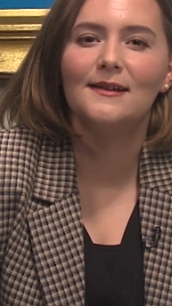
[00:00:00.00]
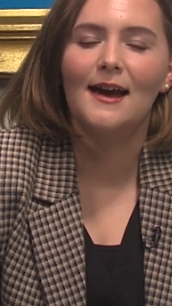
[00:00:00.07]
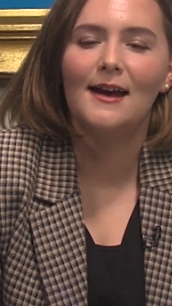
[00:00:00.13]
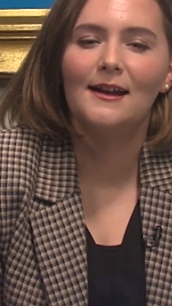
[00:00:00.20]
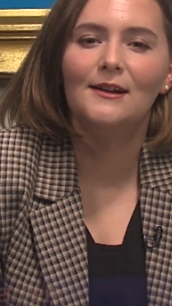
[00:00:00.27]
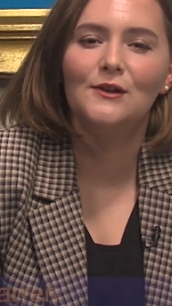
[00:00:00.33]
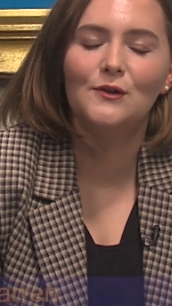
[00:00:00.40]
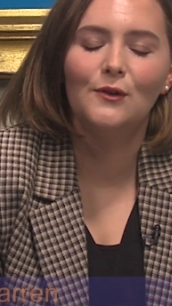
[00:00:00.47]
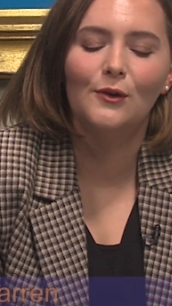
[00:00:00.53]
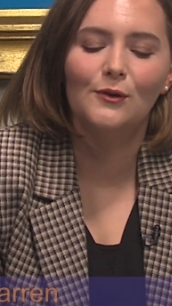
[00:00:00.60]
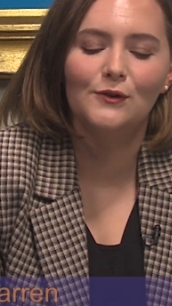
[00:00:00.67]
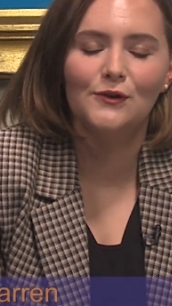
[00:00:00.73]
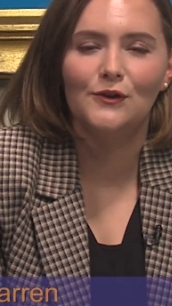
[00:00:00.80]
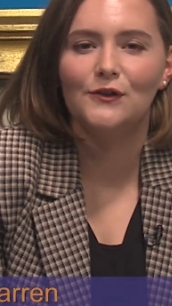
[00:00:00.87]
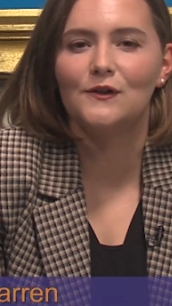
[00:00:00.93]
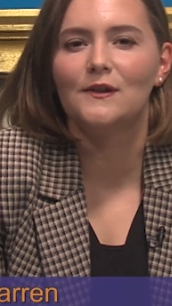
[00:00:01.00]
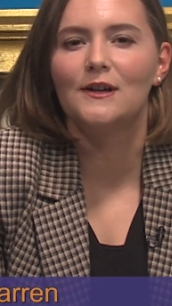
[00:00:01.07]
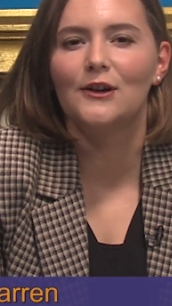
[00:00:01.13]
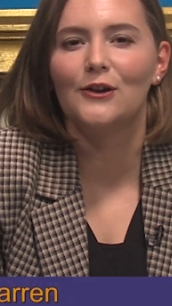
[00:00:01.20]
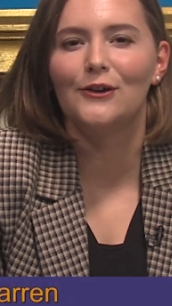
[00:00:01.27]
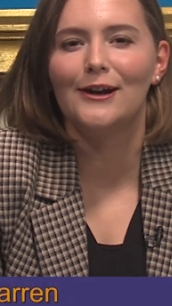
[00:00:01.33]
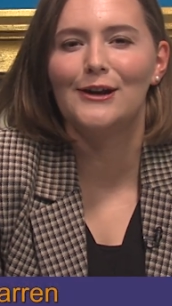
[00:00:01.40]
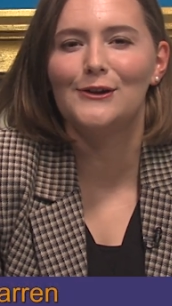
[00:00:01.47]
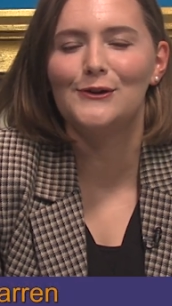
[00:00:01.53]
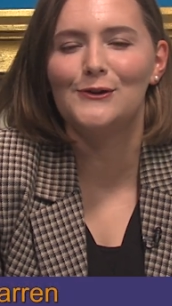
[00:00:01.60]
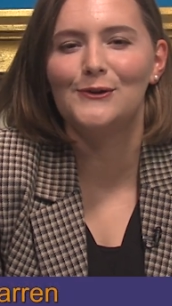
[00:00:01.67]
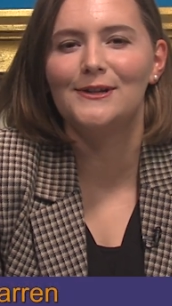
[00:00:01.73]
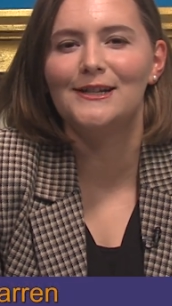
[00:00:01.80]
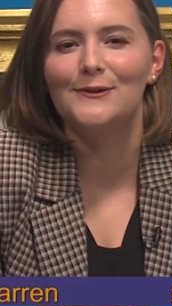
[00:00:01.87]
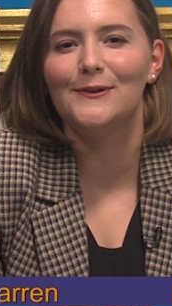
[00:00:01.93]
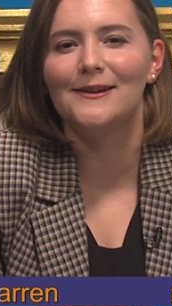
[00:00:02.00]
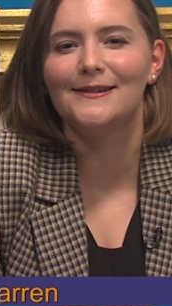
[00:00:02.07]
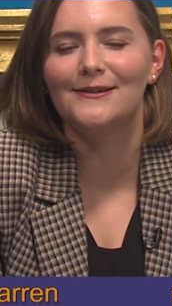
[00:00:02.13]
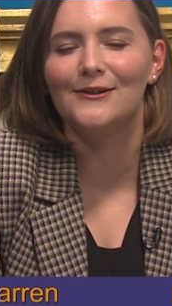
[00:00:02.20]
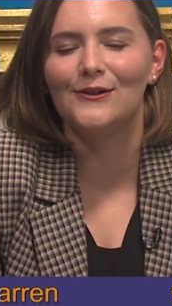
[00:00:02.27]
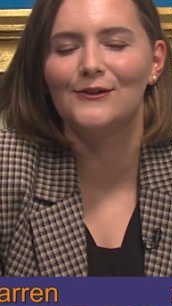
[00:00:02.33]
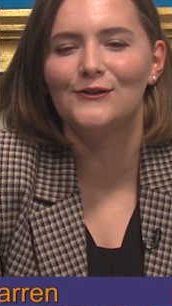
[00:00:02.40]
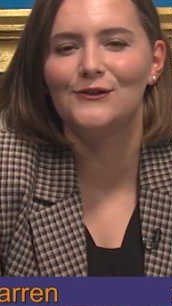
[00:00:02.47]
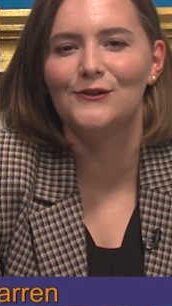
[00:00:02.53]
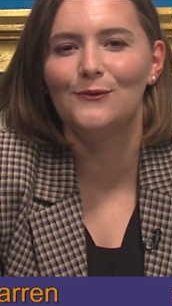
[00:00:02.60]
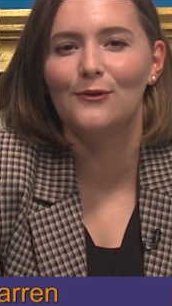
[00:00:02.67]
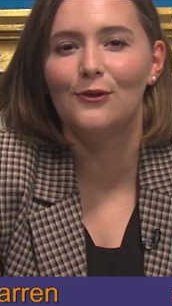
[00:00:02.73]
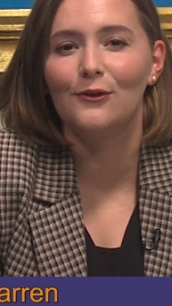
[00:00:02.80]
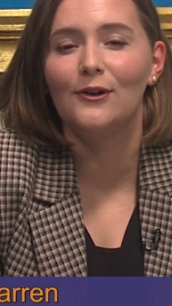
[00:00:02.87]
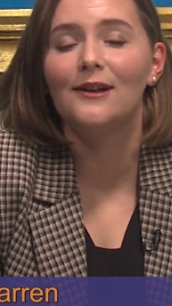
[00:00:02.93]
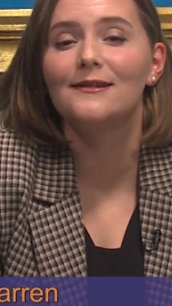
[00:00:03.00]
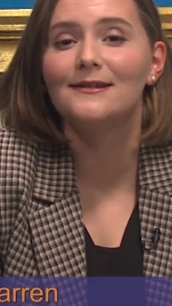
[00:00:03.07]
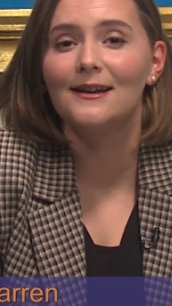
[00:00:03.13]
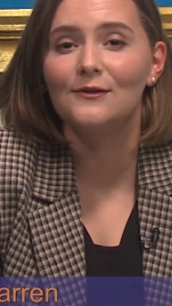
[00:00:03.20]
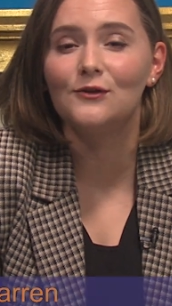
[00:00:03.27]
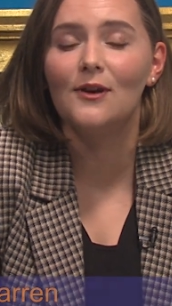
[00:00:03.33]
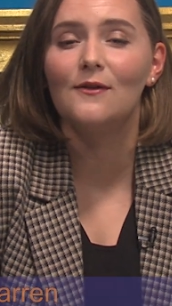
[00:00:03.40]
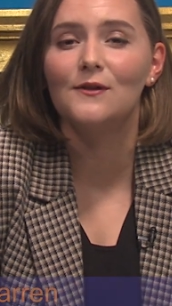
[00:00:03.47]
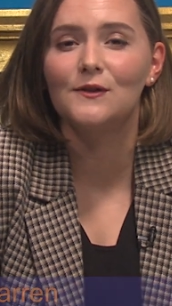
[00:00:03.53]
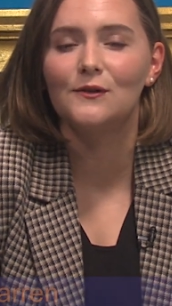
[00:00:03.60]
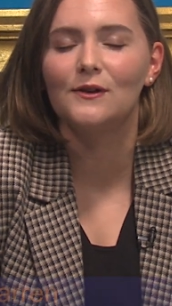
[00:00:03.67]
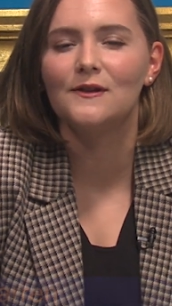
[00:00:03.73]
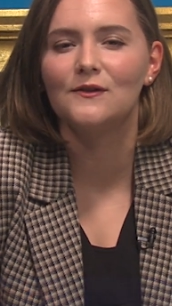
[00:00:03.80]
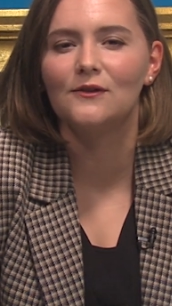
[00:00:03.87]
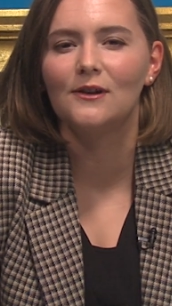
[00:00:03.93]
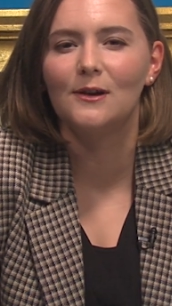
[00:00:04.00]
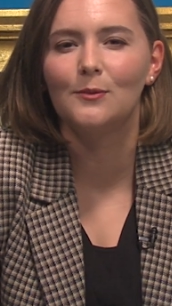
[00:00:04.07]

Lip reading: heading to the Old Church Theatre in Quinte West on June 30th. Safe travels, Chris. Really